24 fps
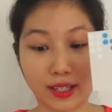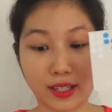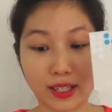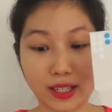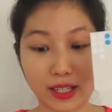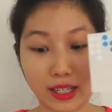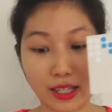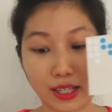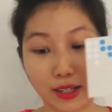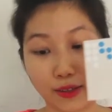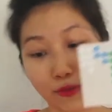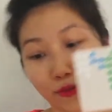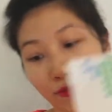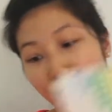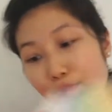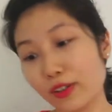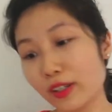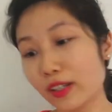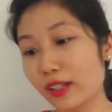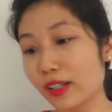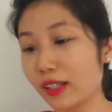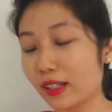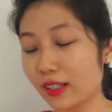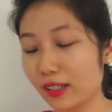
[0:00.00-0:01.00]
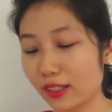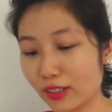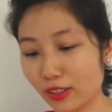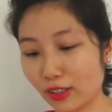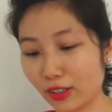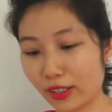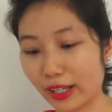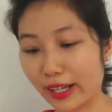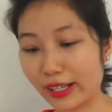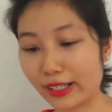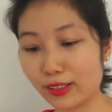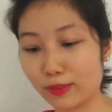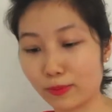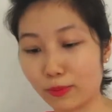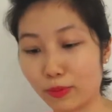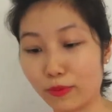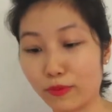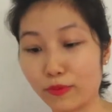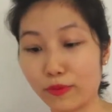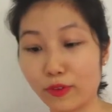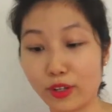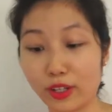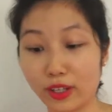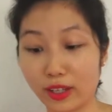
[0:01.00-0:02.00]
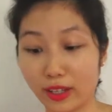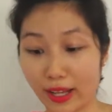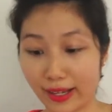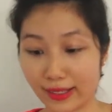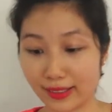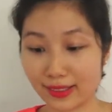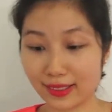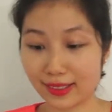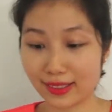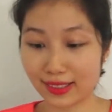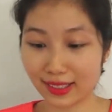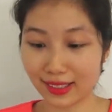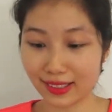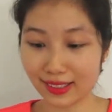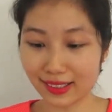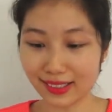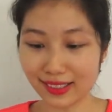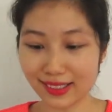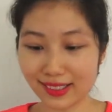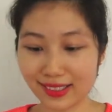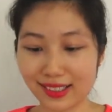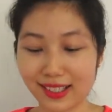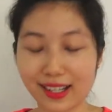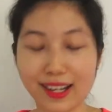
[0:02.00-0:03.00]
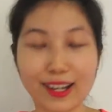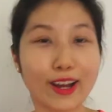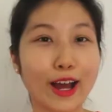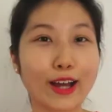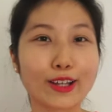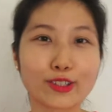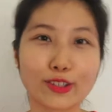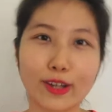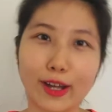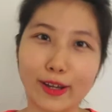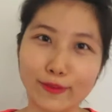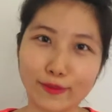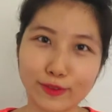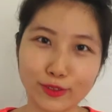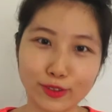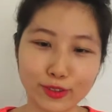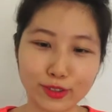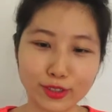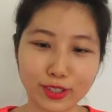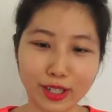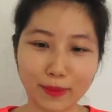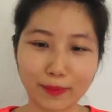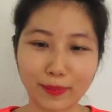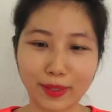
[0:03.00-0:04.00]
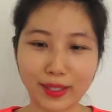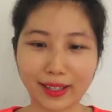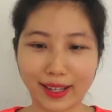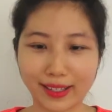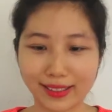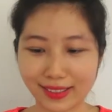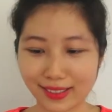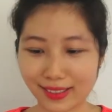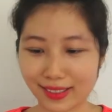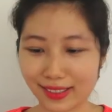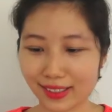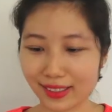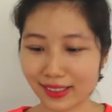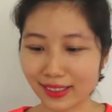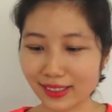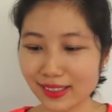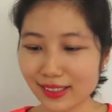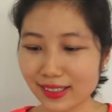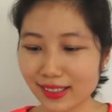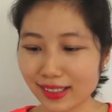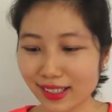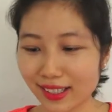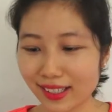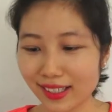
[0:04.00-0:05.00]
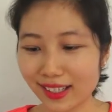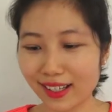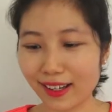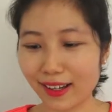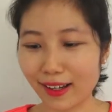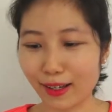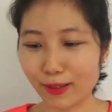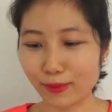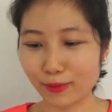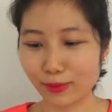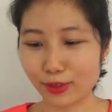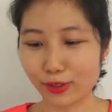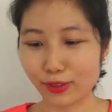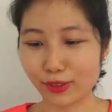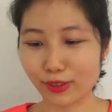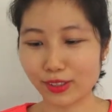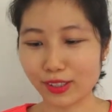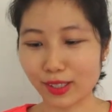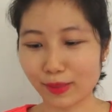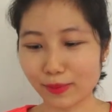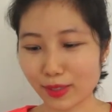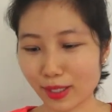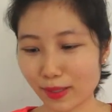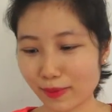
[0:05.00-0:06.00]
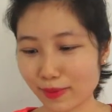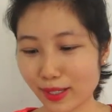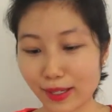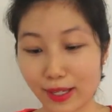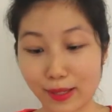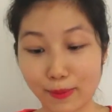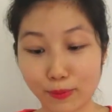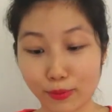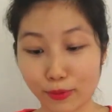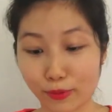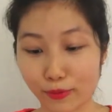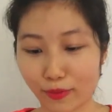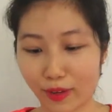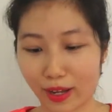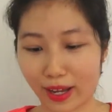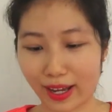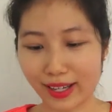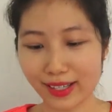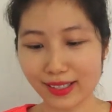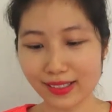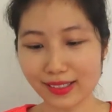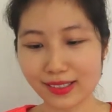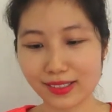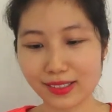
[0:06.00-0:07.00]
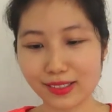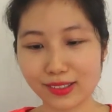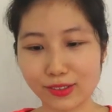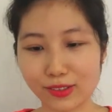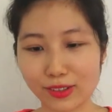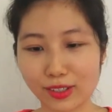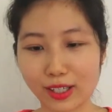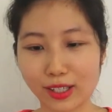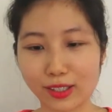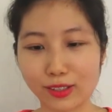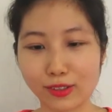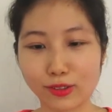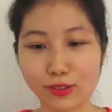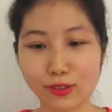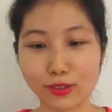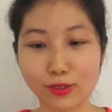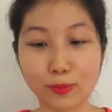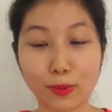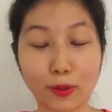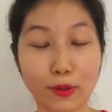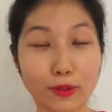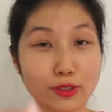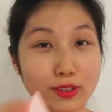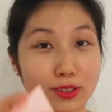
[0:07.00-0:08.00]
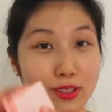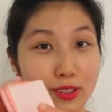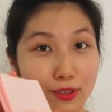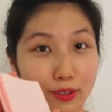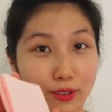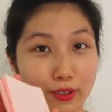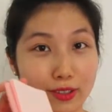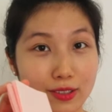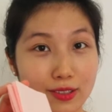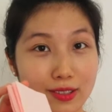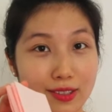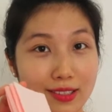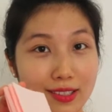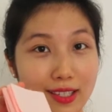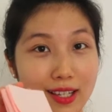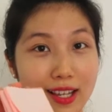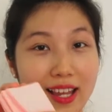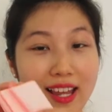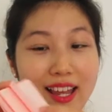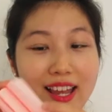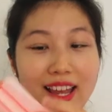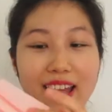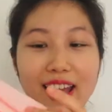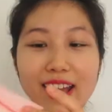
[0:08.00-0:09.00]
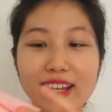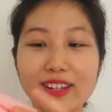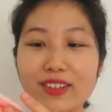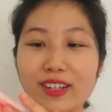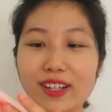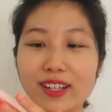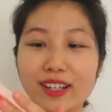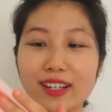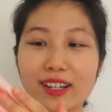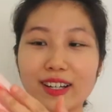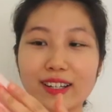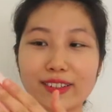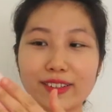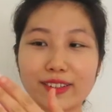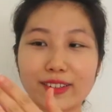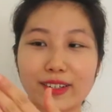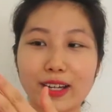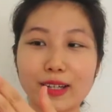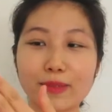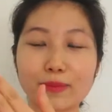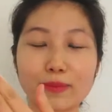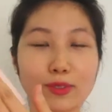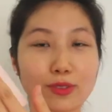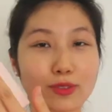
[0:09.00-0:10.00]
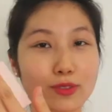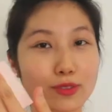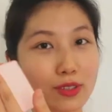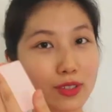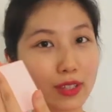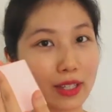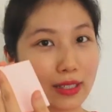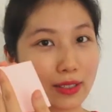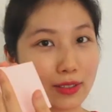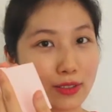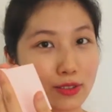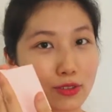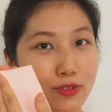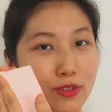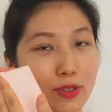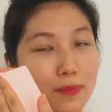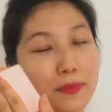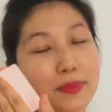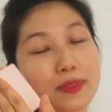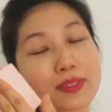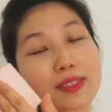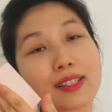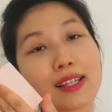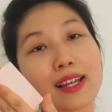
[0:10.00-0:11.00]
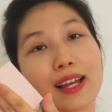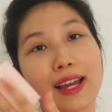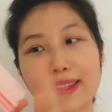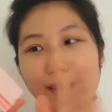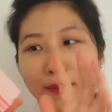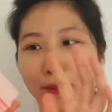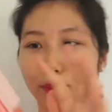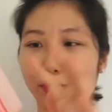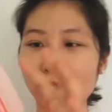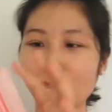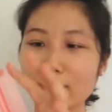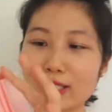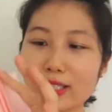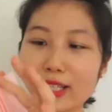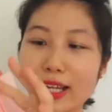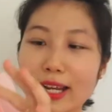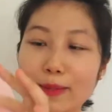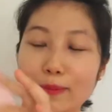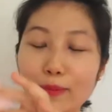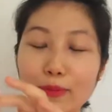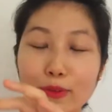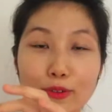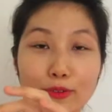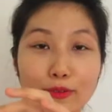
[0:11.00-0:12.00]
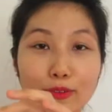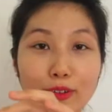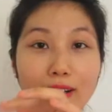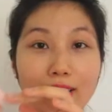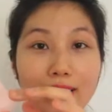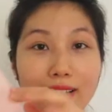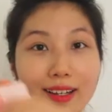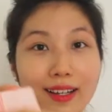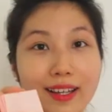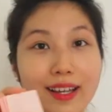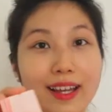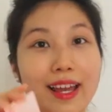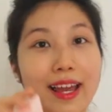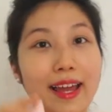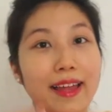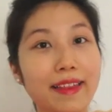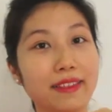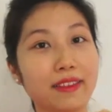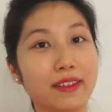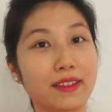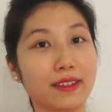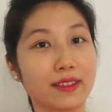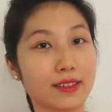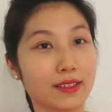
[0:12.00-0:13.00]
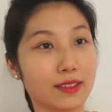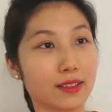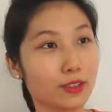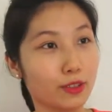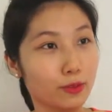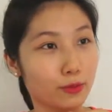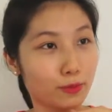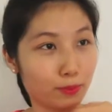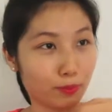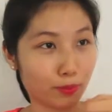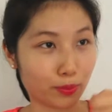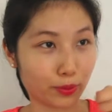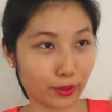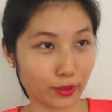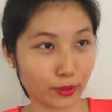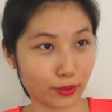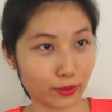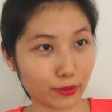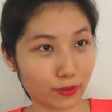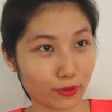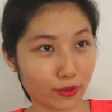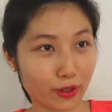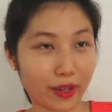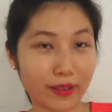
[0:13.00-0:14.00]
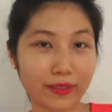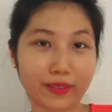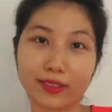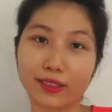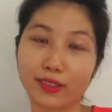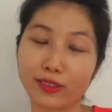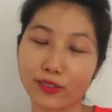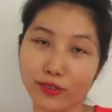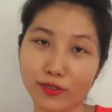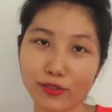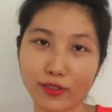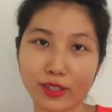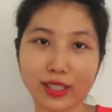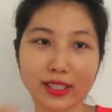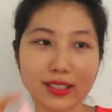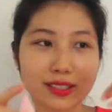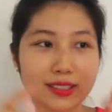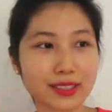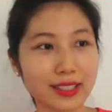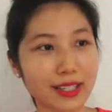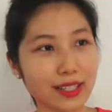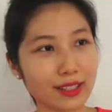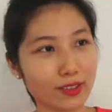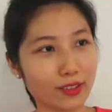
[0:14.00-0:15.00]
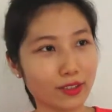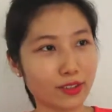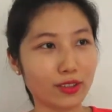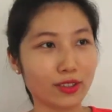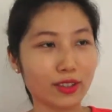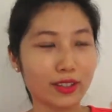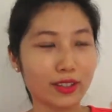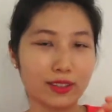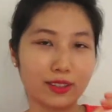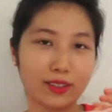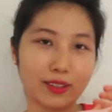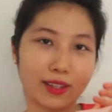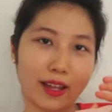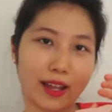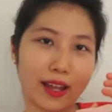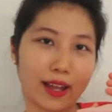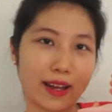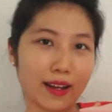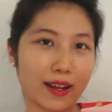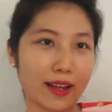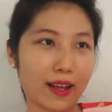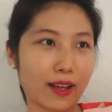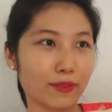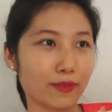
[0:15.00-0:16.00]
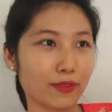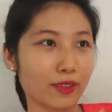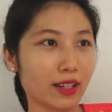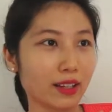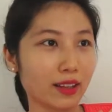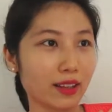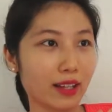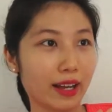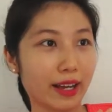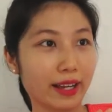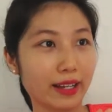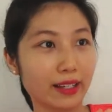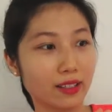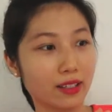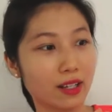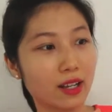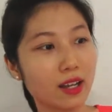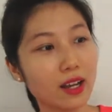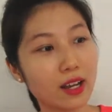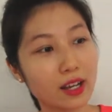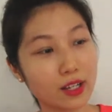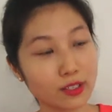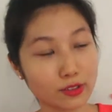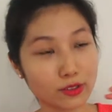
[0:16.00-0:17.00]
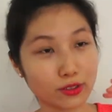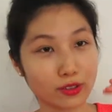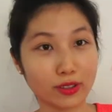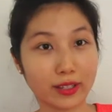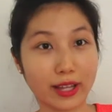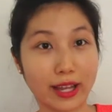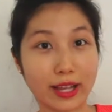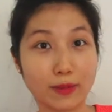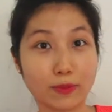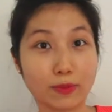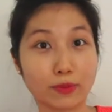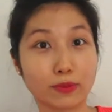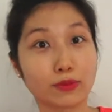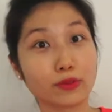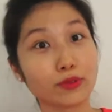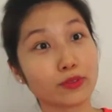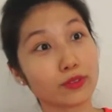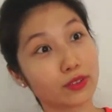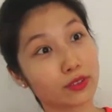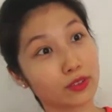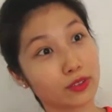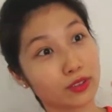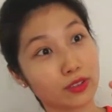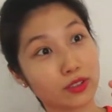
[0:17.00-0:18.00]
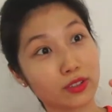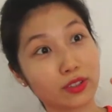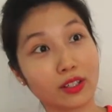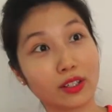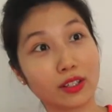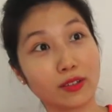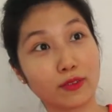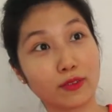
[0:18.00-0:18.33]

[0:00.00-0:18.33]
If you prefer line stickers, so I've used up my line stickers, so sometimes I improvise. You can use post-it notes and you can cut it up into thin strips and then put a tape over and then put it through under the strings, and you can have a line to label the